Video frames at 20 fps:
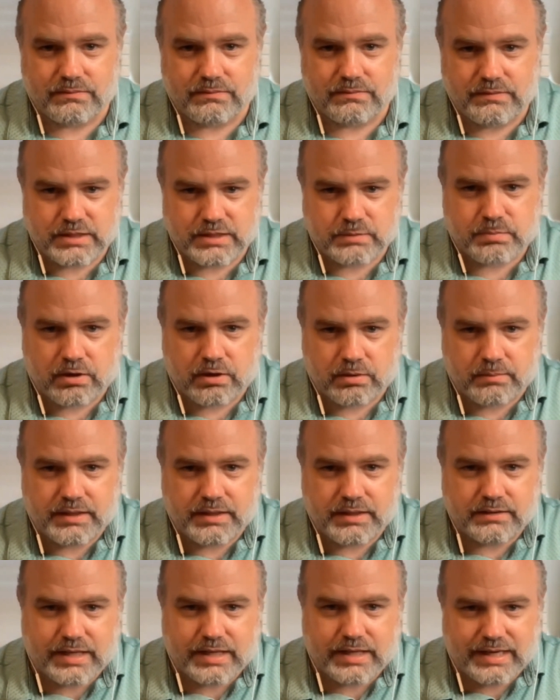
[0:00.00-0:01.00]
these
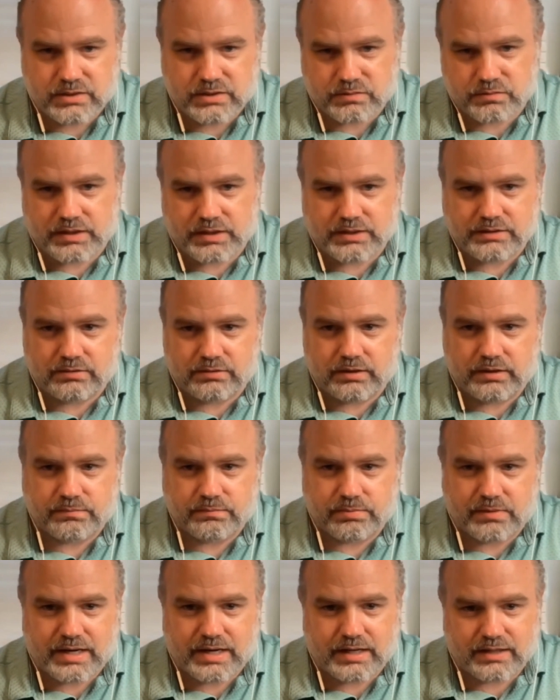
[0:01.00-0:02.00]
permanent cash value
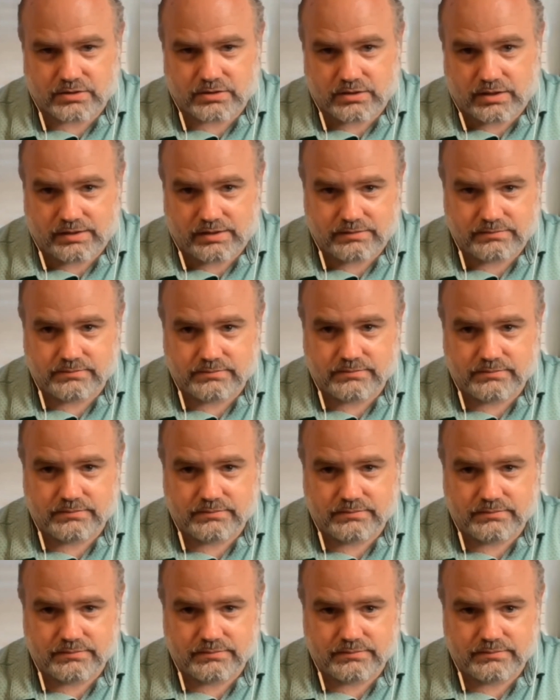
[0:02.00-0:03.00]
life products are.
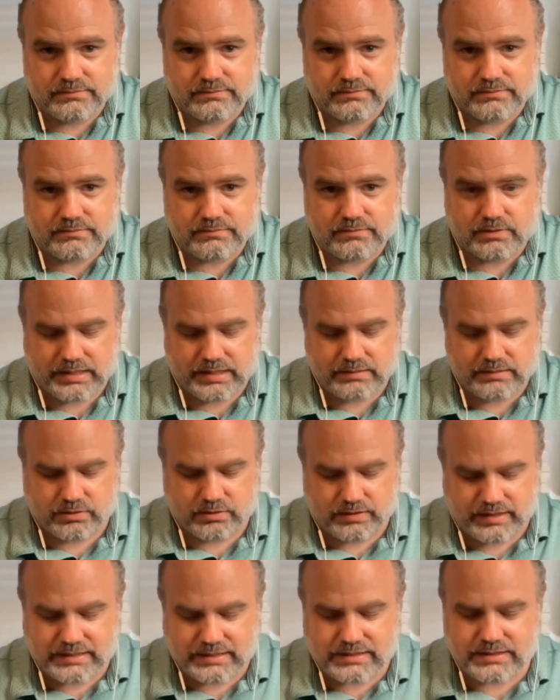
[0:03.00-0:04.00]
Okay,
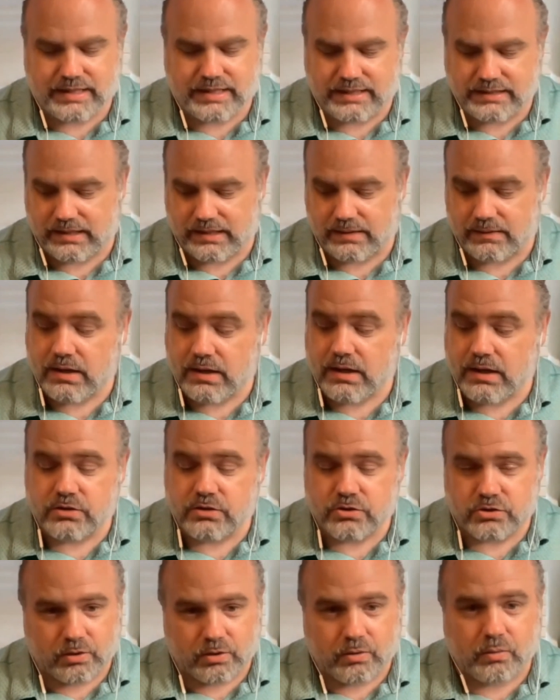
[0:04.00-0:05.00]
so that's the idea.
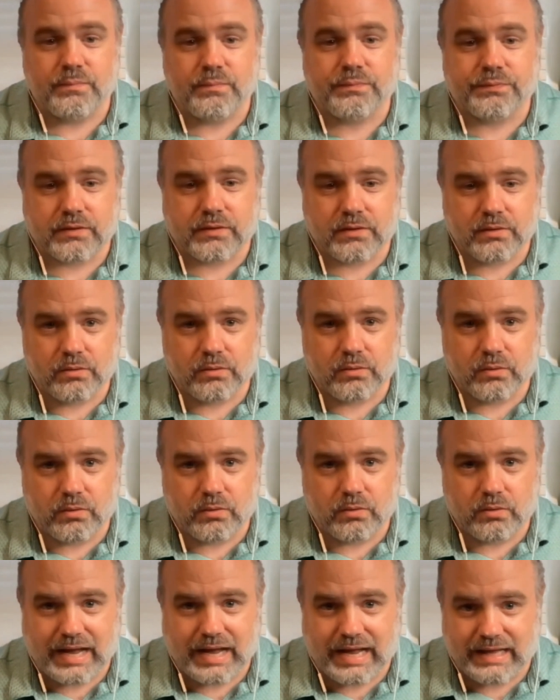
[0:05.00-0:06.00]
So
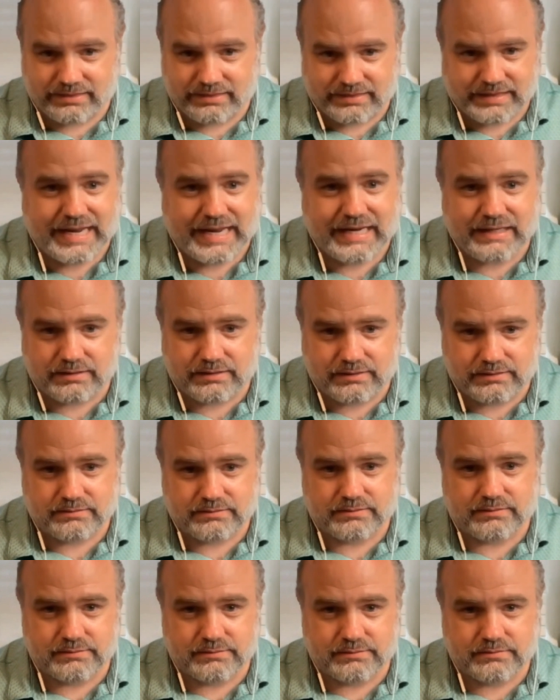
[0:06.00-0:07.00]
that
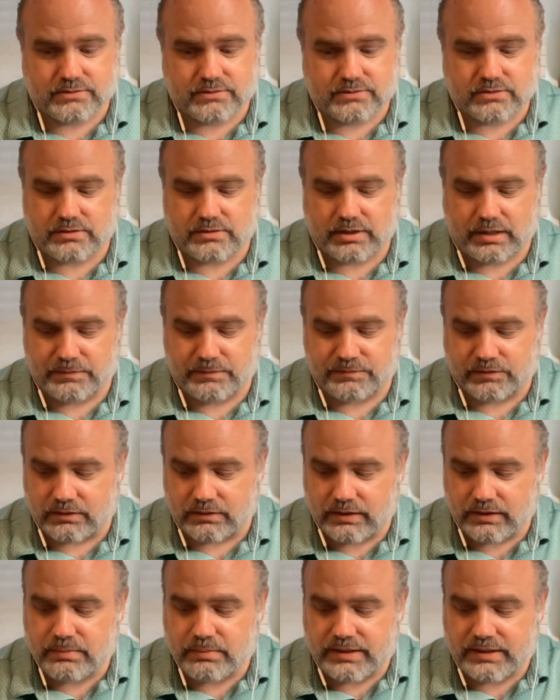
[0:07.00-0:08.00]
type of
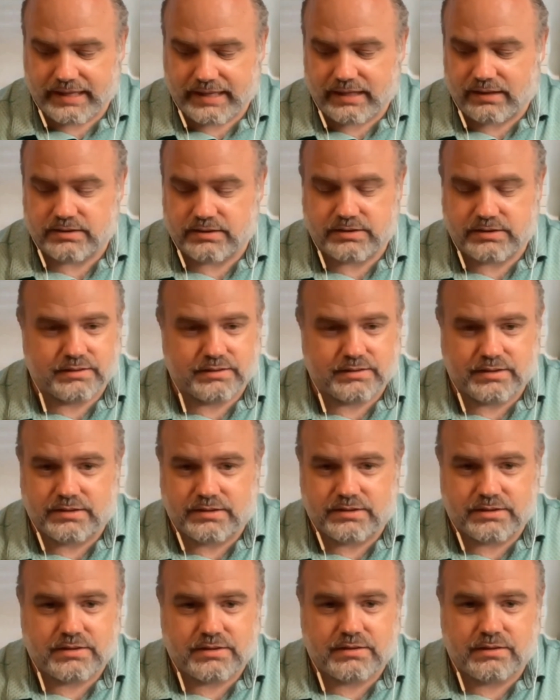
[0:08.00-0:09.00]
glib analysis
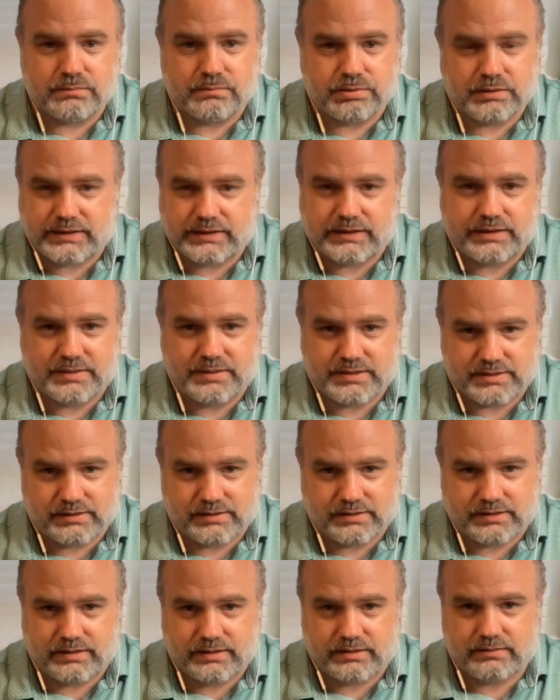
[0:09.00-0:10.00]
is completely
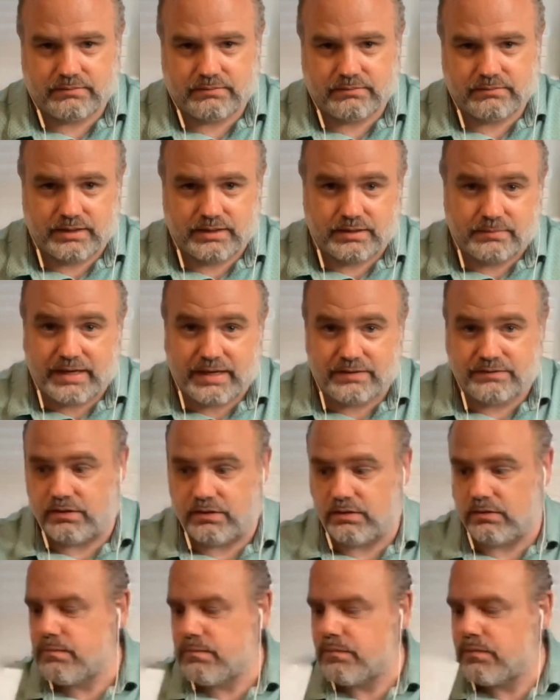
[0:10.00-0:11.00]
misleading in my
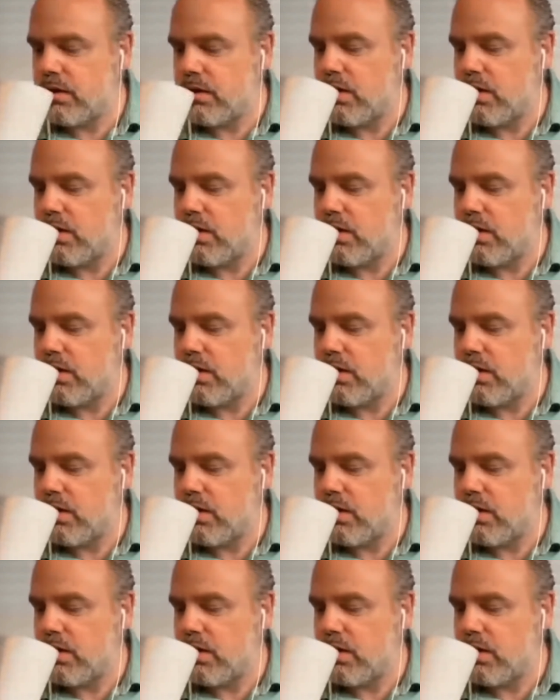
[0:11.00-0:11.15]
view.